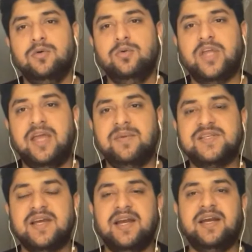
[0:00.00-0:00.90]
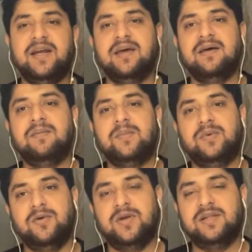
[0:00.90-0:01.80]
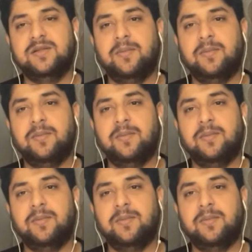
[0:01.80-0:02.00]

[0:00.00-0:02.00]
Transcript: who came inside India during the